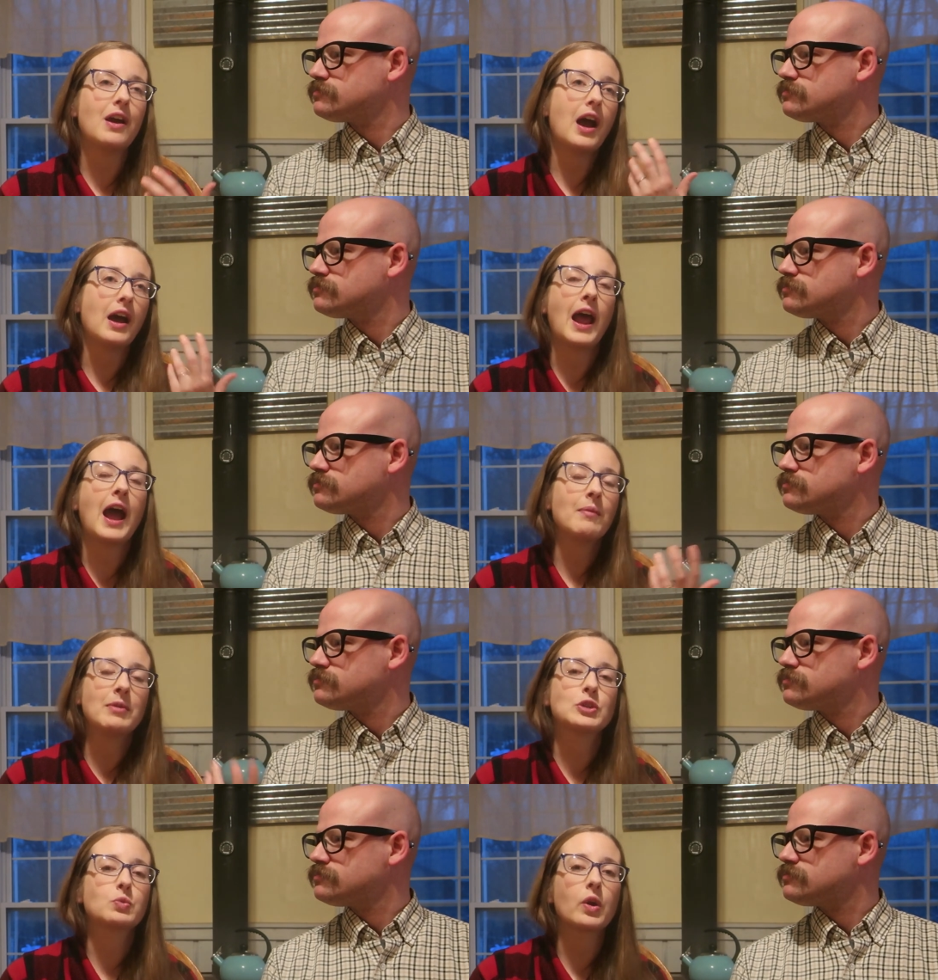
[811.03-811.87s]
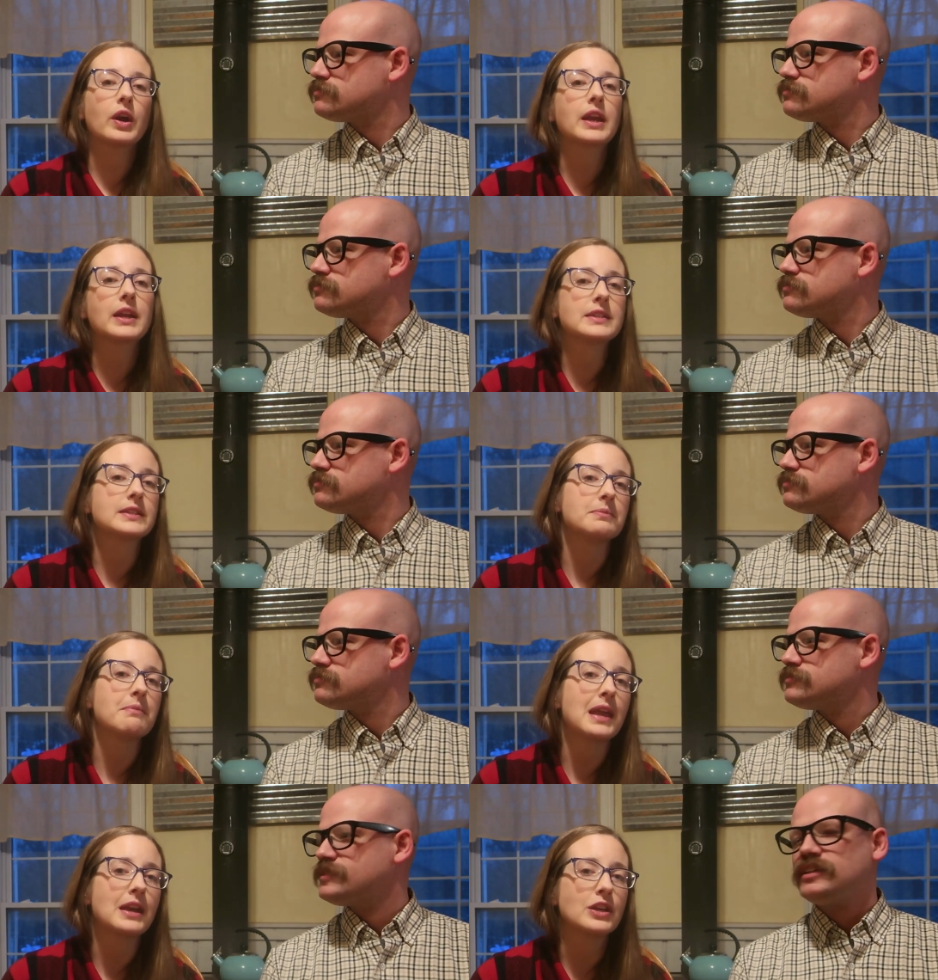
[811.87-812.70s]
Speaker 1: on how much work it is
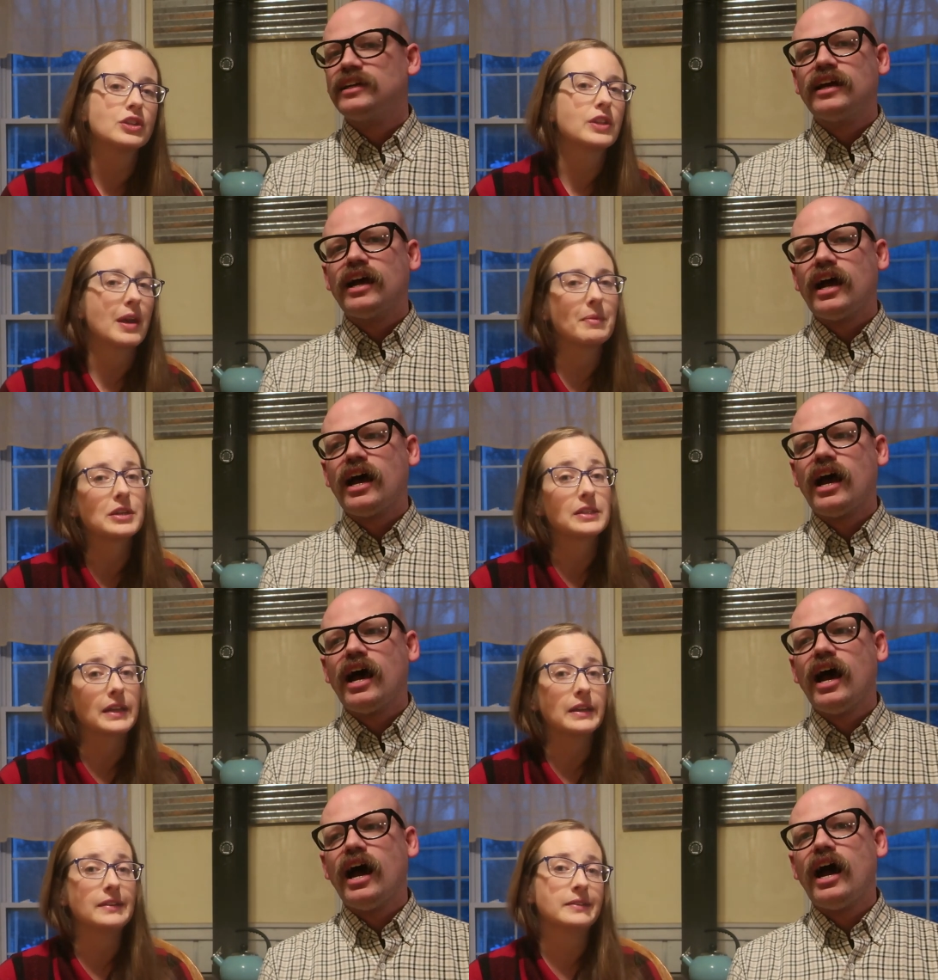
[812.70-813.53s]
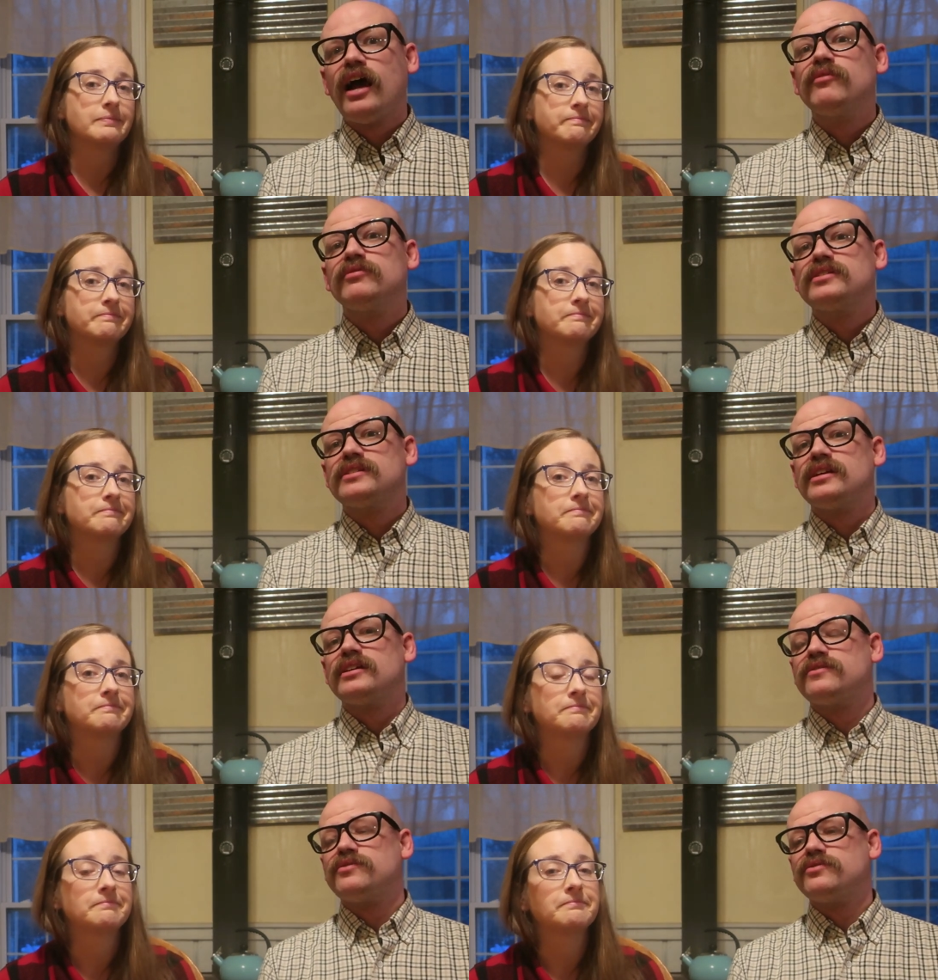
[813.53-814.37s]
to manage that much land.
Speaker 2: I will
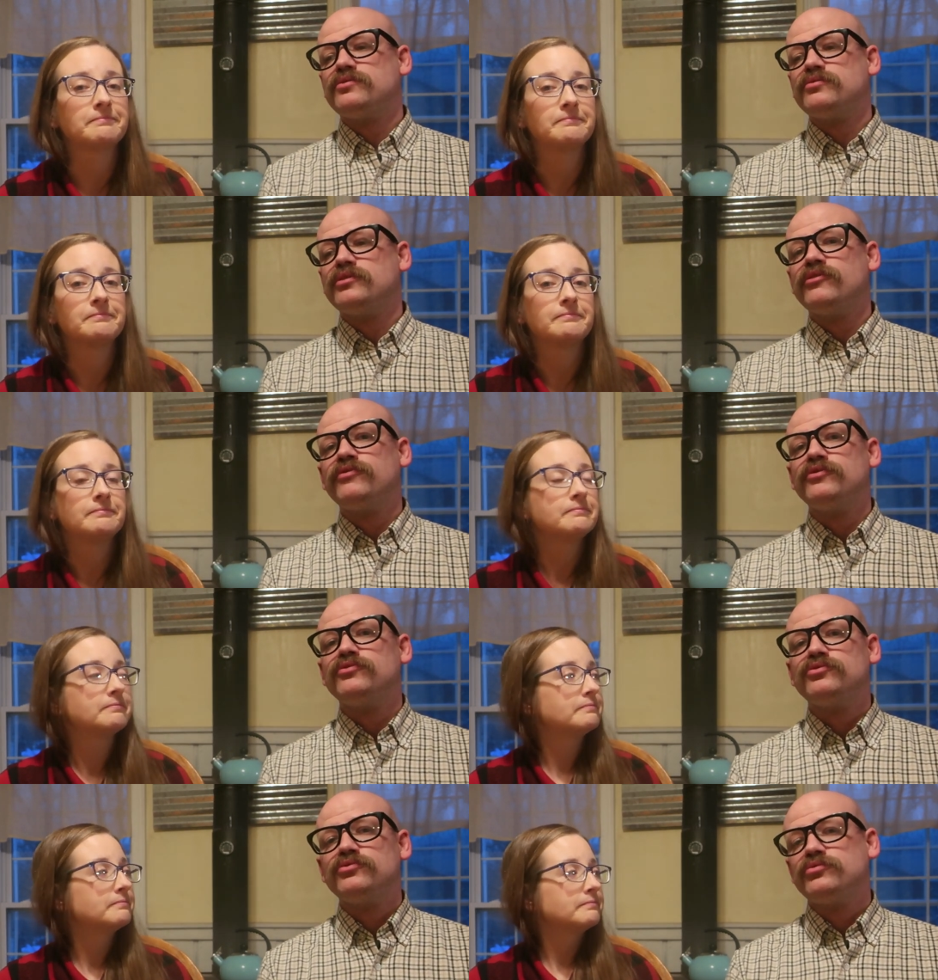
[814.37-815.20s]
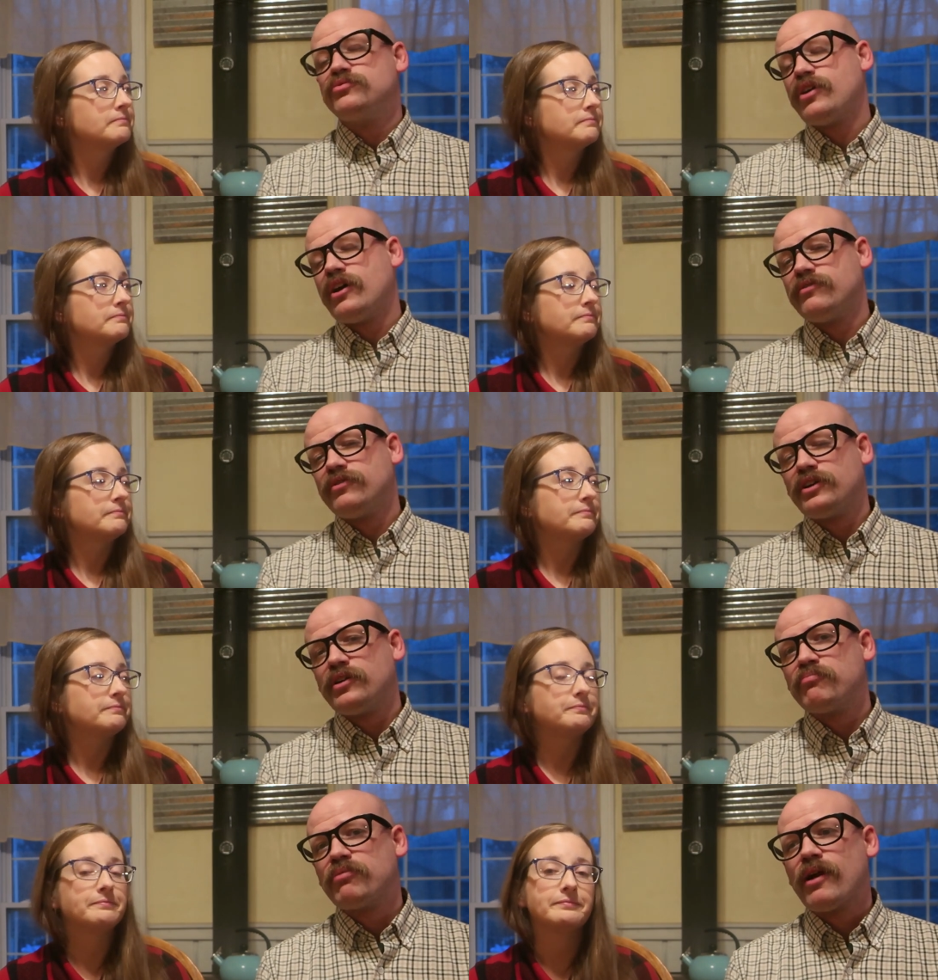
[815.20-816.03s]
say, too, if you do ever
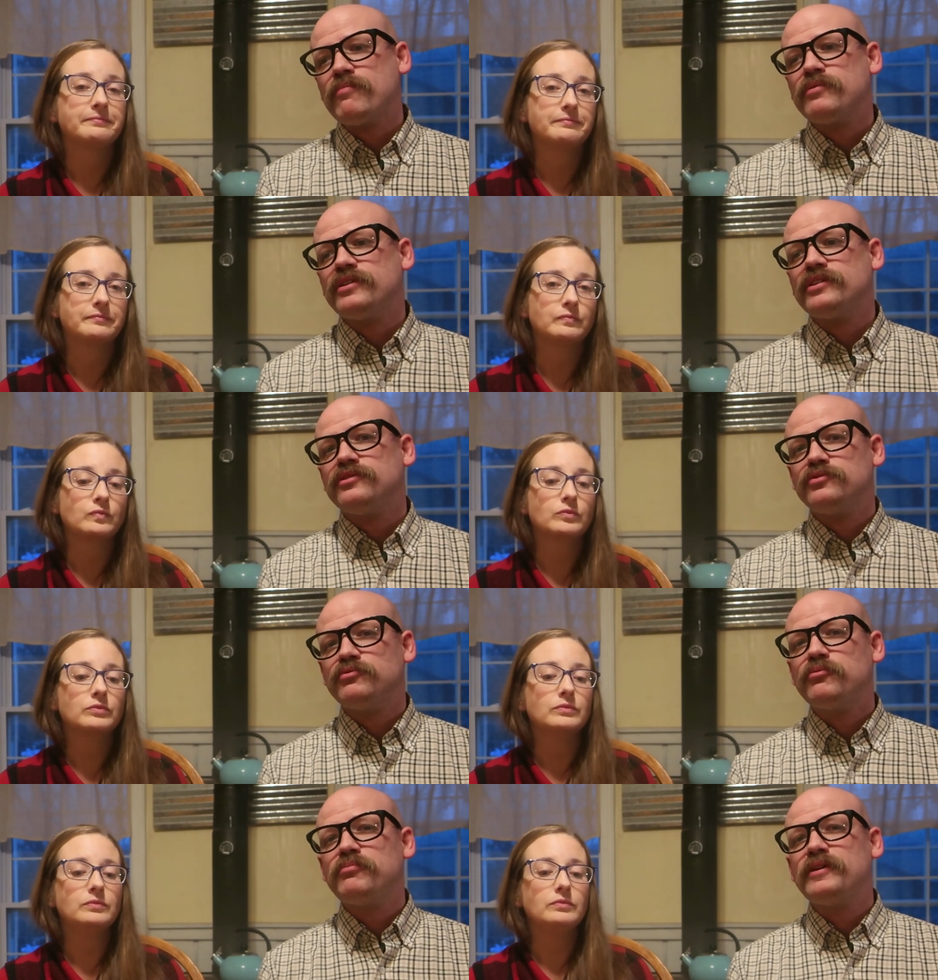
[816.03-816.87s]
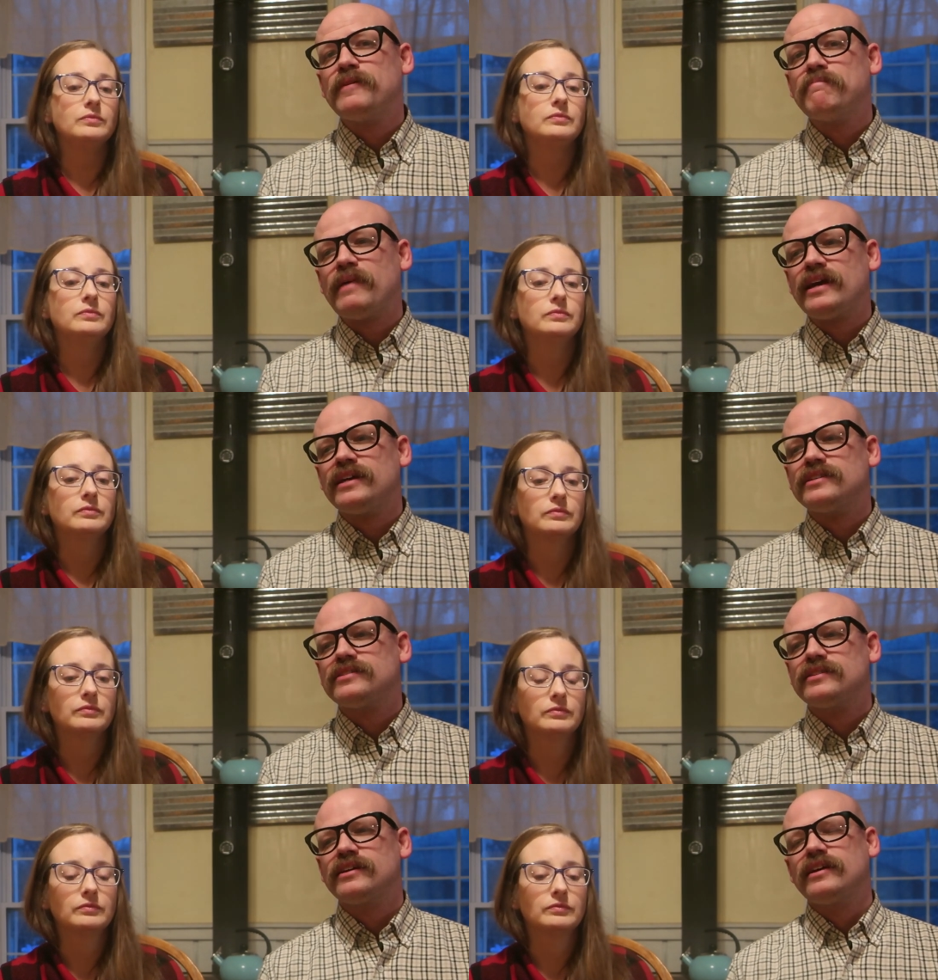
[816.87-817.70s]
get property, you will be
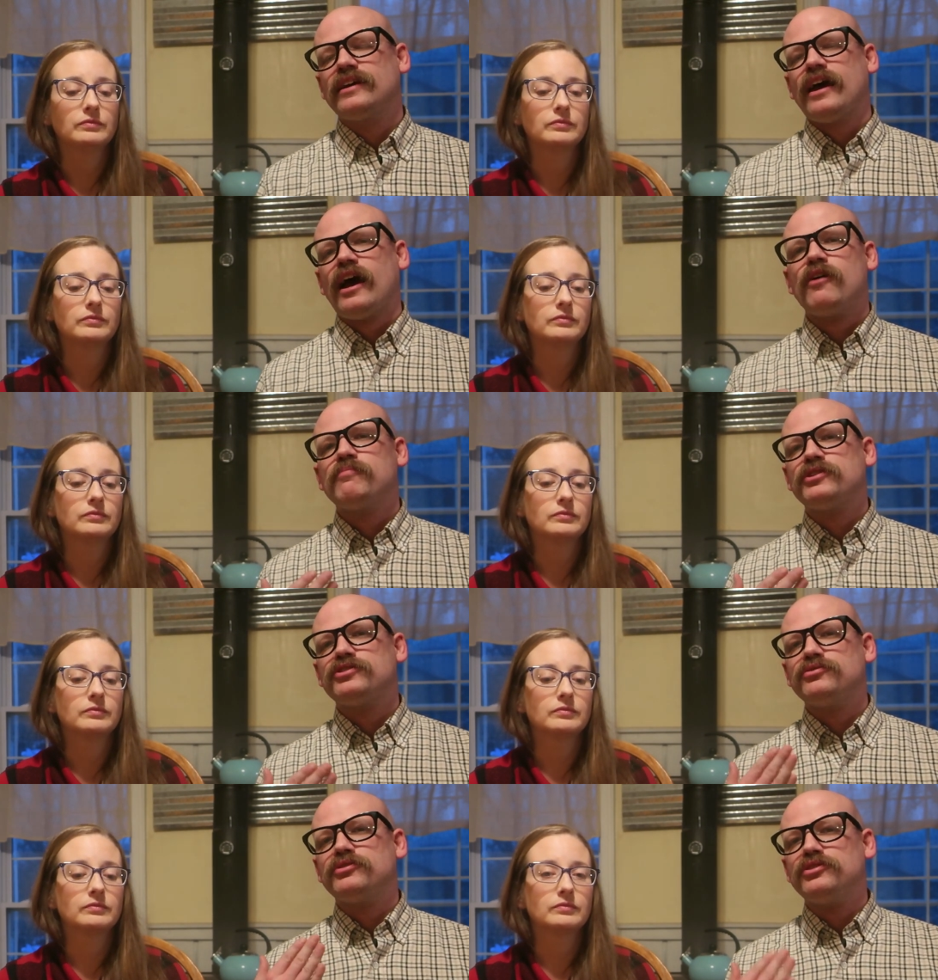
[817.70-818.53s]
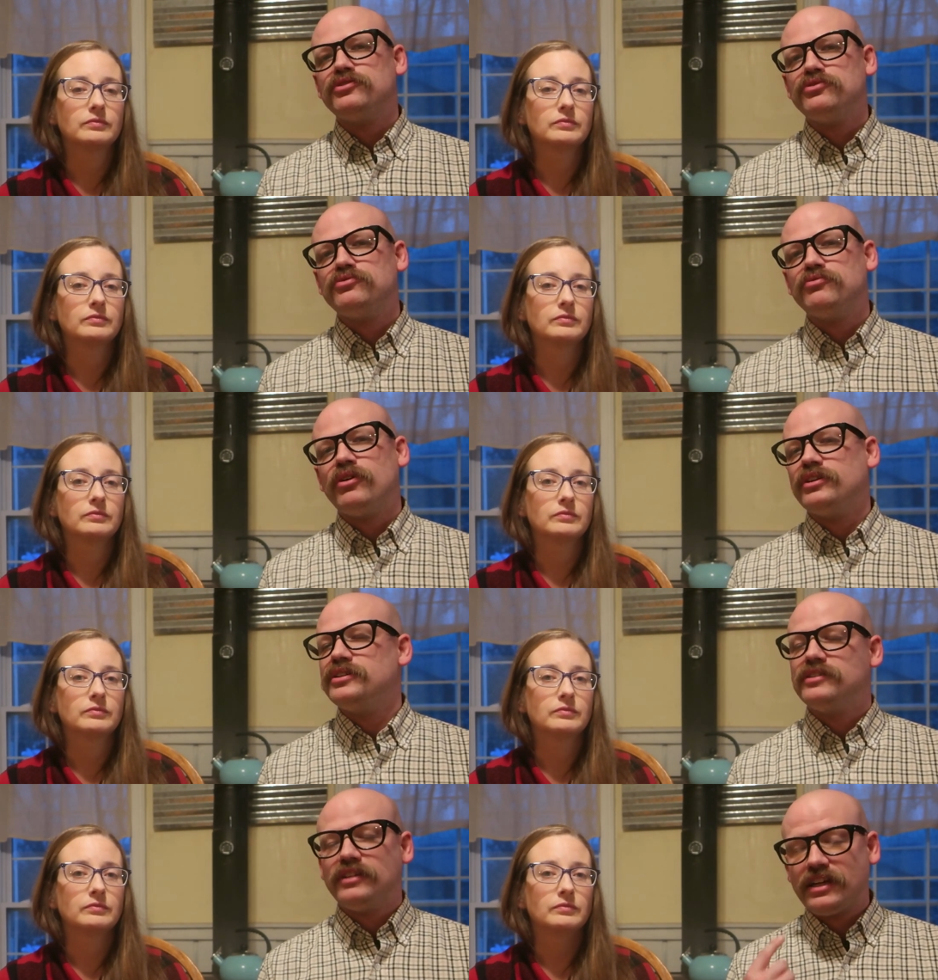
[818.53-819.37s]
amazed how much you can do
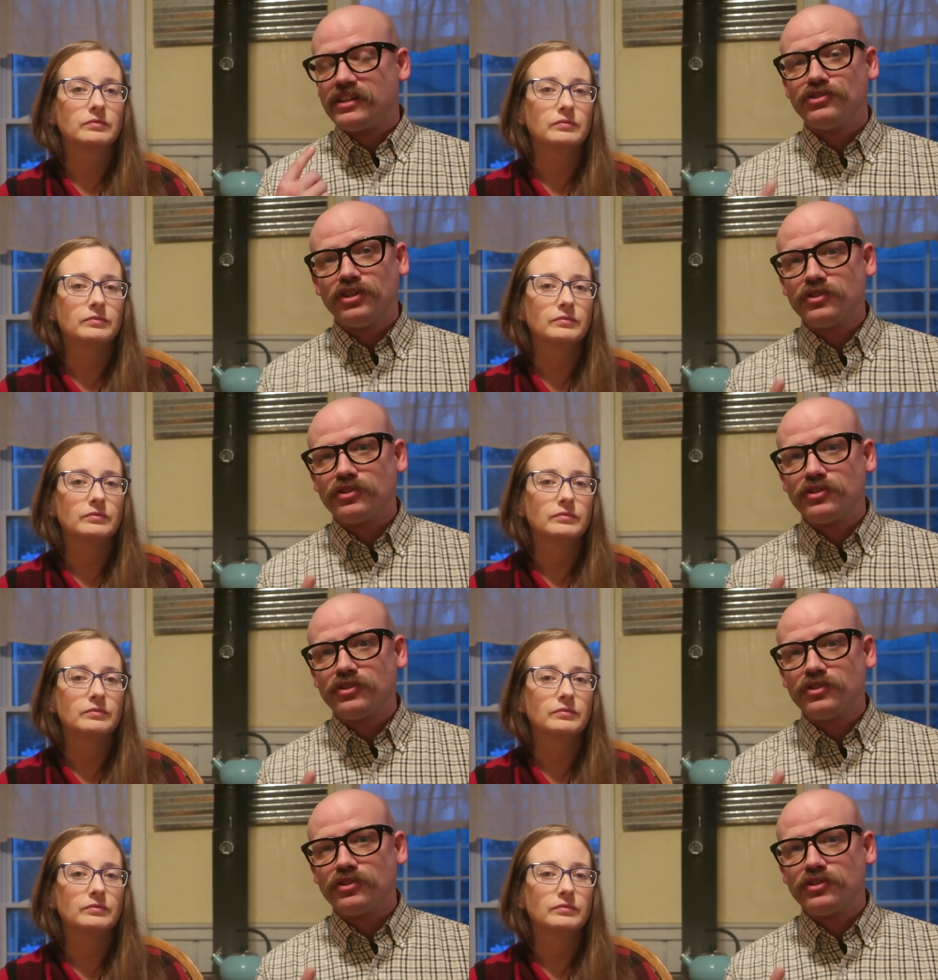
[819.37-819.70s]
on, like,